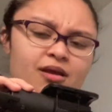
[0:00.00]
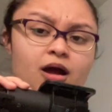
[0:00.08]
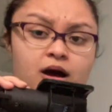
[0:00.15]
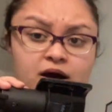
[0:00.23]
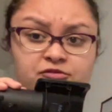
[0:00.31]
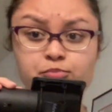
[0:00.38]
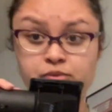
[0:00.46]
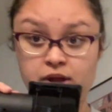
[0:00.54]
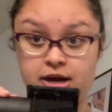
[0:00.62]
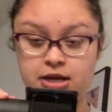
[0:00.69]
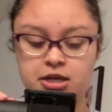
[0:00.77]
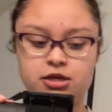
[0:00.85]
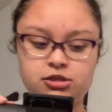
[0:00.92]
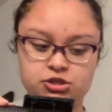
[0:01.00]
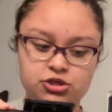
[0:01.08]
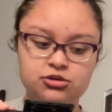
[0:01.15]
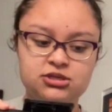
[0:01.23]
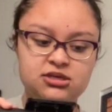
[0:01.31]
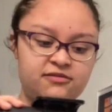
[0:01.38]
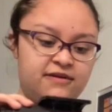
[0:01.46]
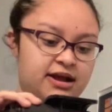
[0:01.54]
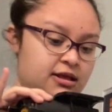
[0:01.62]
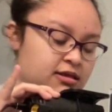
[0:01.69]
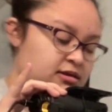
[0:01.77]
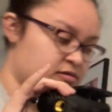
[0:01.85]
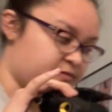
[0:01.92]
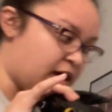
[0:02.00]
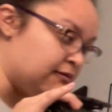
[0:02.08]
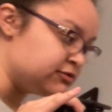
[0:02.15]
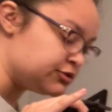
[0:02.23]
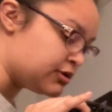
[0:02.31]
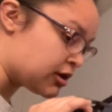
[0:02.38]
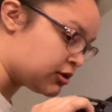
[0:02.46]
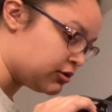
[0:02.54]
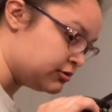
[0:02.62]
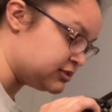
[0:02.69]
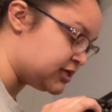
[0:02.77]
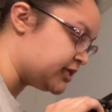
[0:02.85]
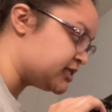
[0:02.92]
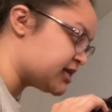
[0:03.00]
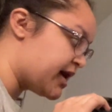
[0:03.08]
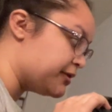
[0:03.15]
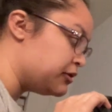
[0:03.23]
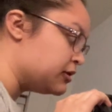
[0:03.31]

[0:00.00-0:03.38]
of blood due to the fact that these valves are not closing tightly